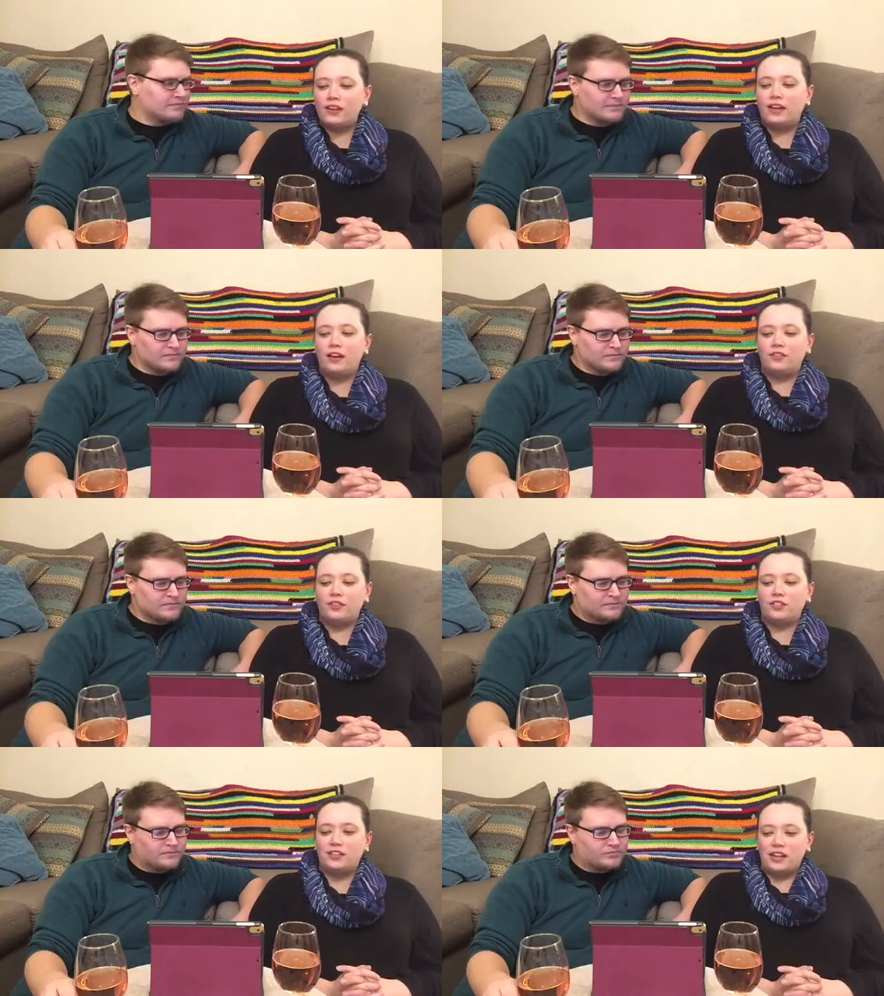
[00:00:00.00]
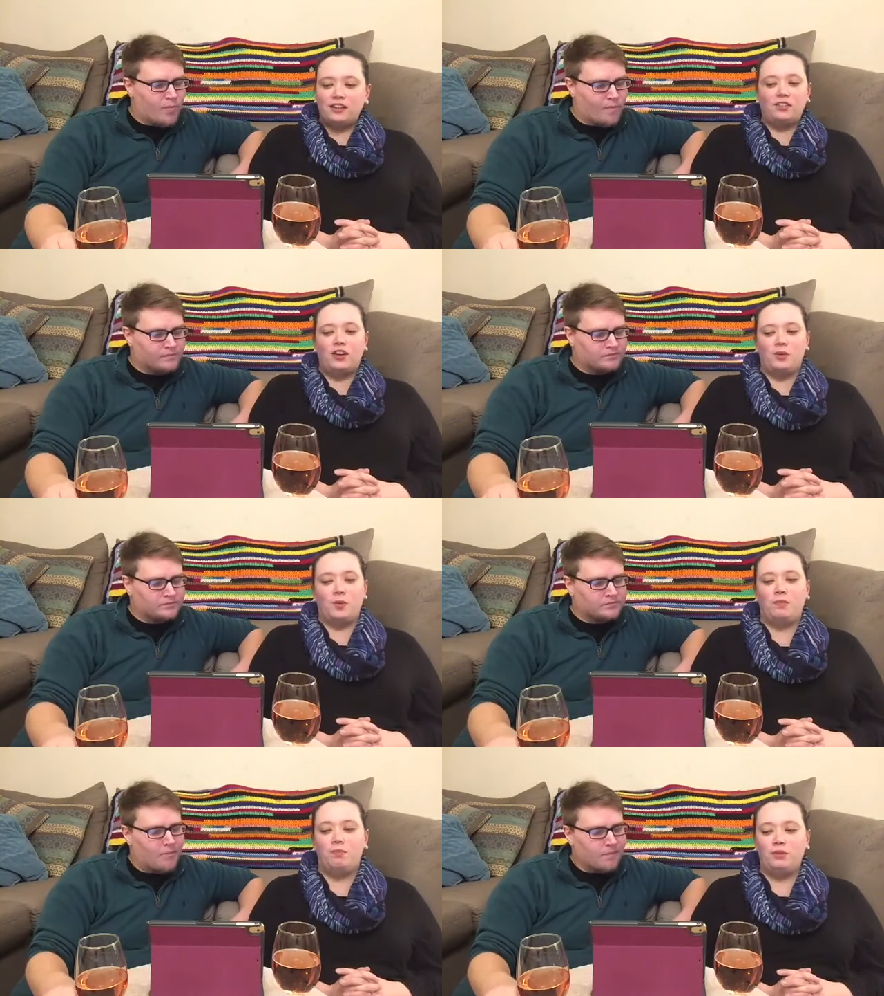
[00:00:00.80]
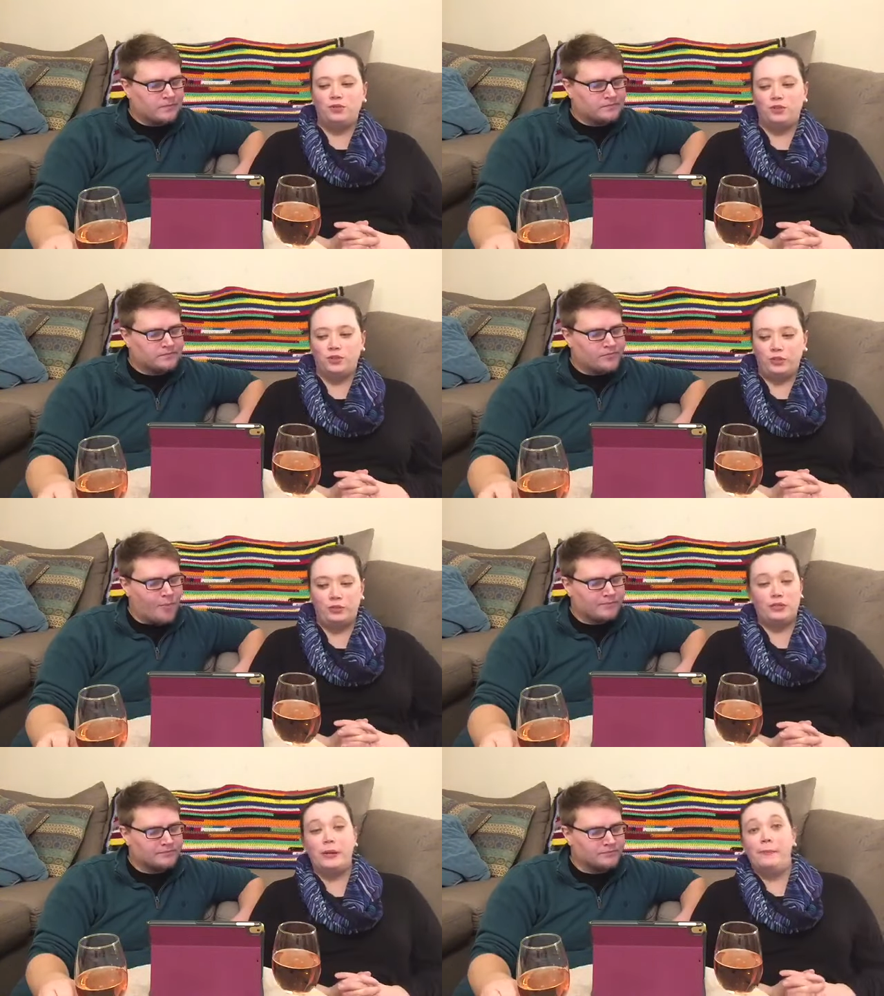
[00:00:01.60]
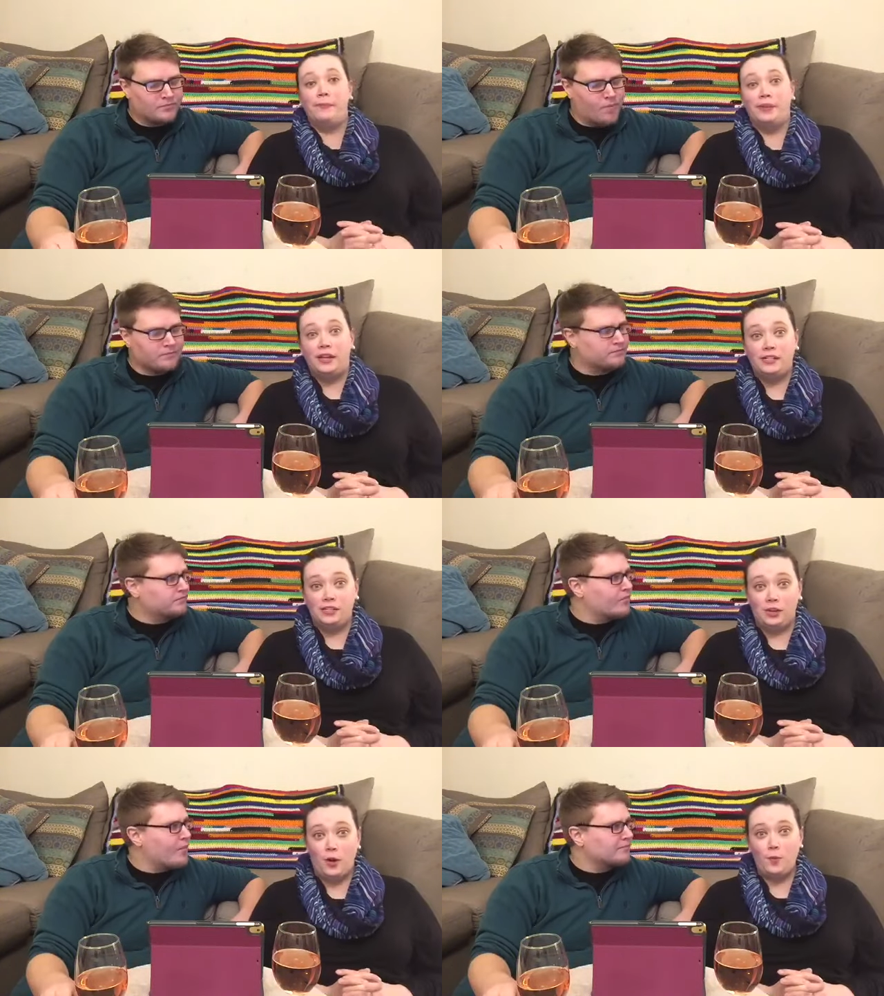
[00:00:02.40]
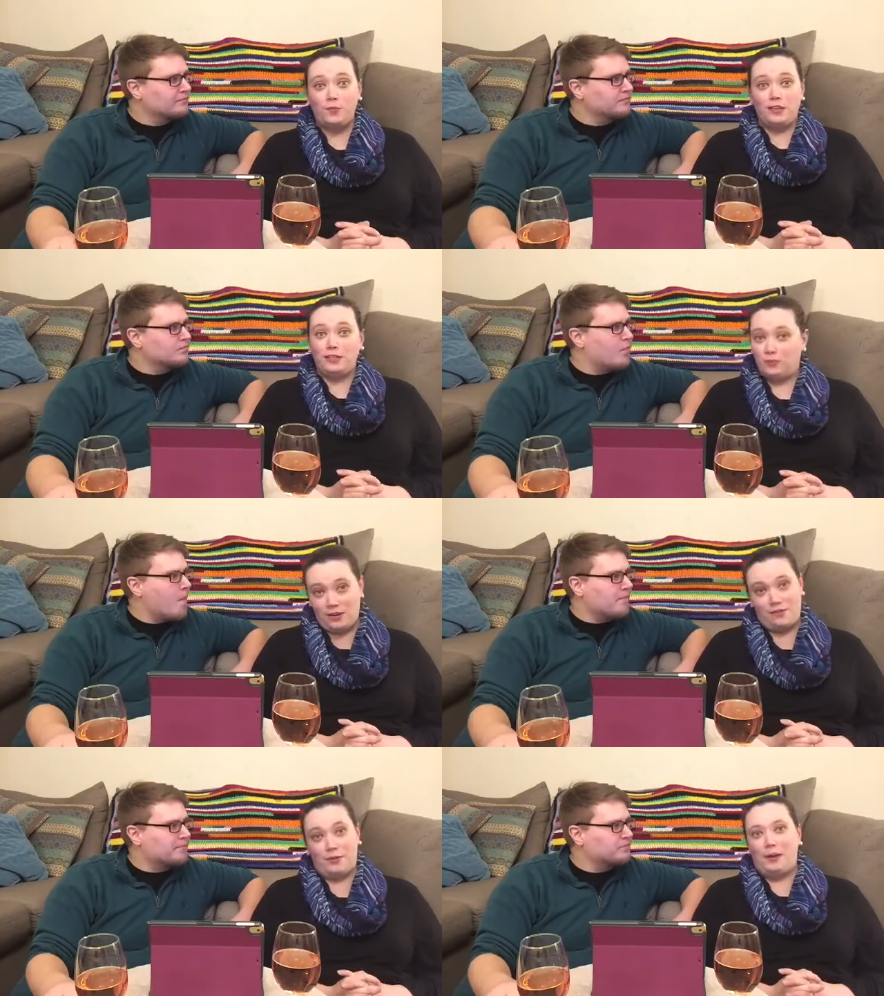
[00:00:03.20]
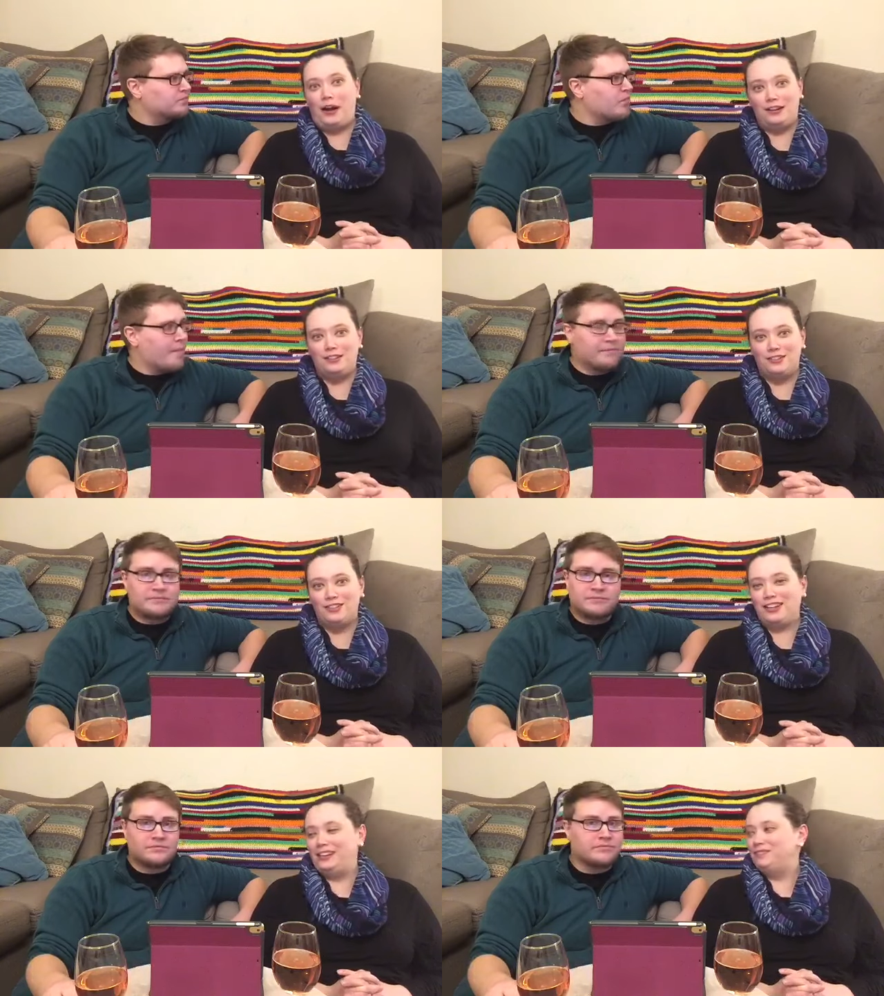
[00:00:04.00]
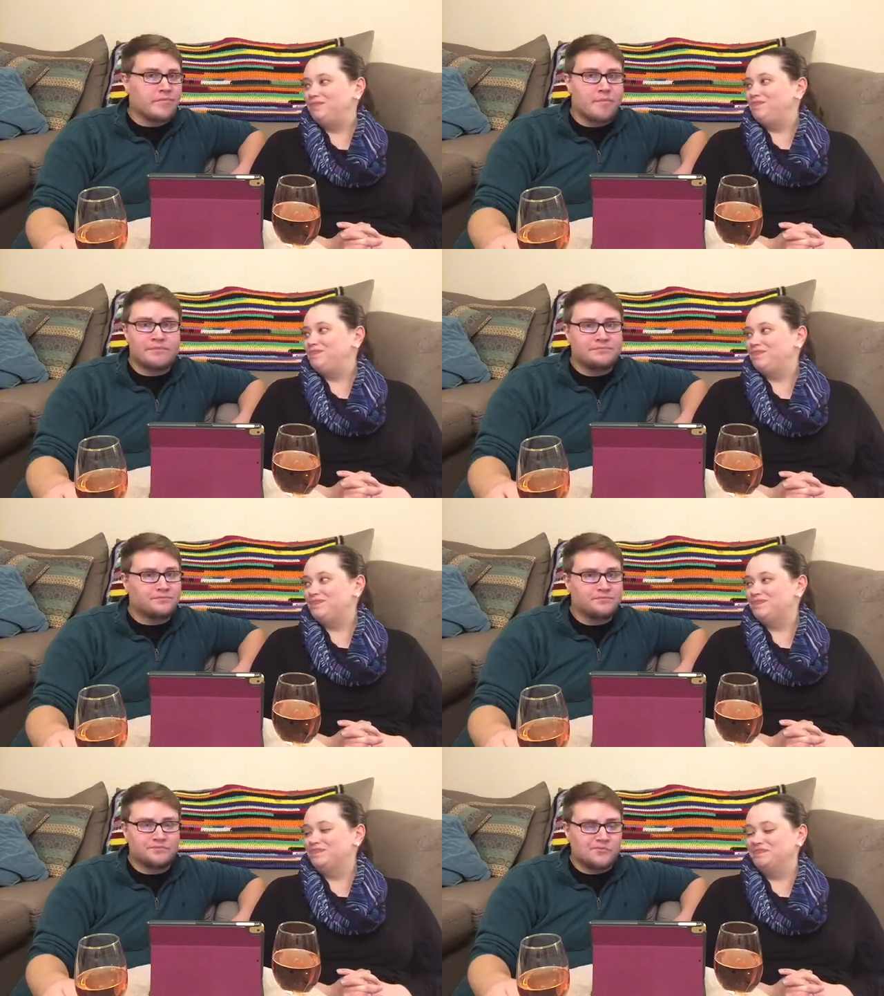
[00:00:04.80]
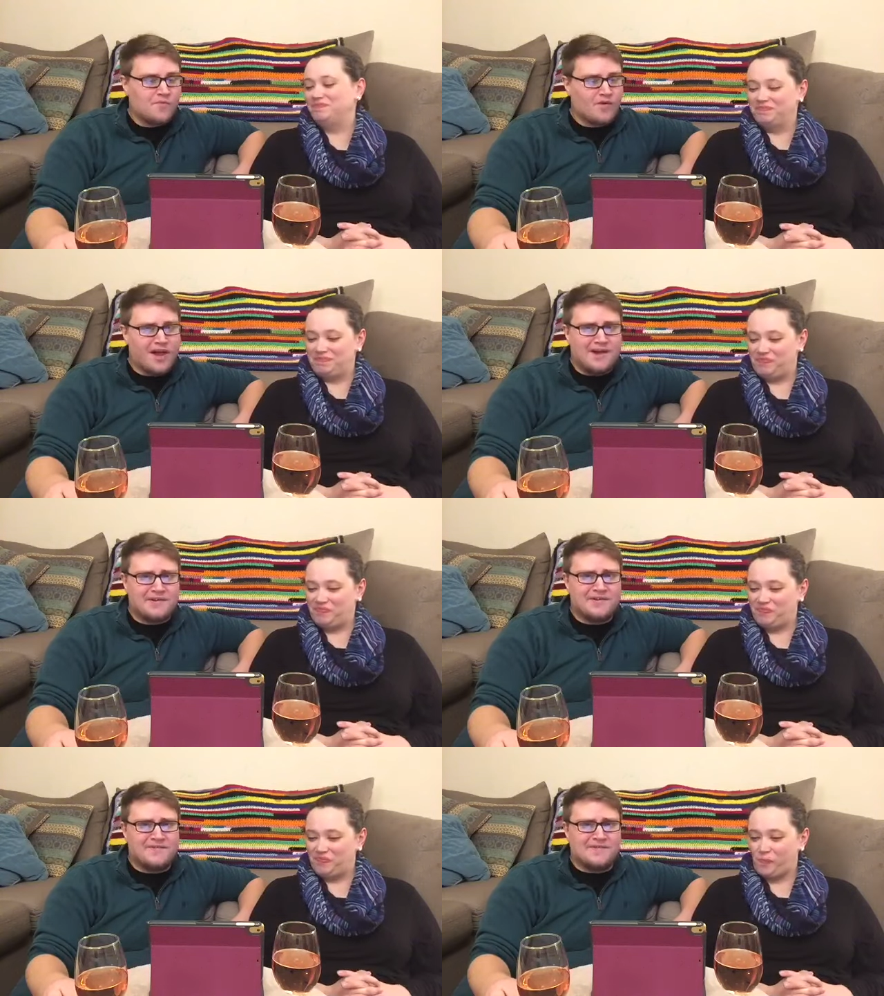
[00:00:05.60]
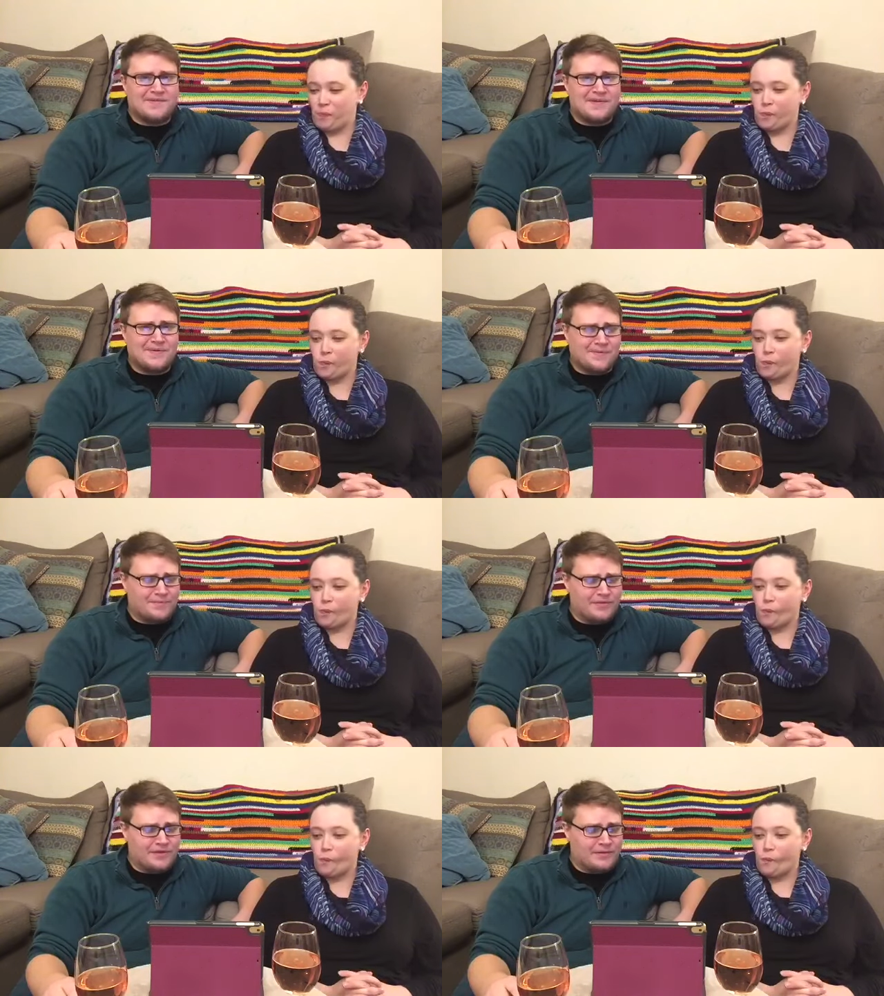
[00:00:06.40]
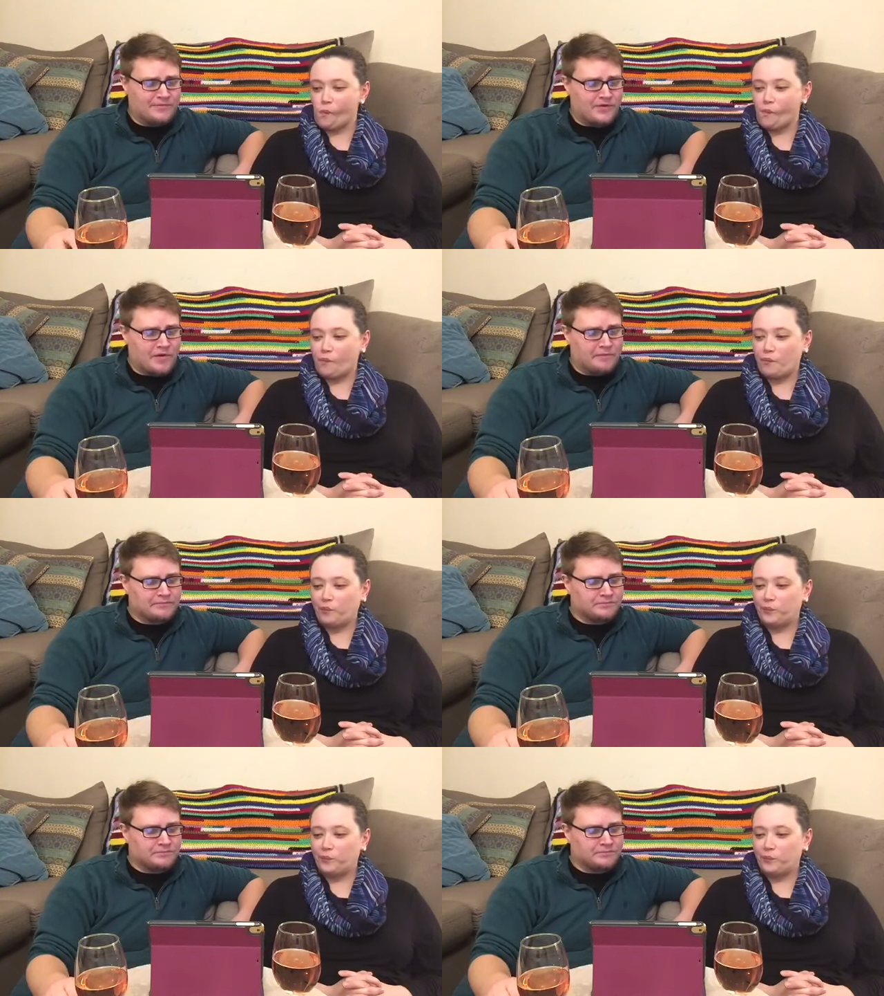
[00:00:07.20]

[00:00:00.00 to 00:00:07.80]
Speaker 1: I ever sang along with Blue's Clues. Nope, because we never watched it.
Speaker 2: I could not even tell you the theme song.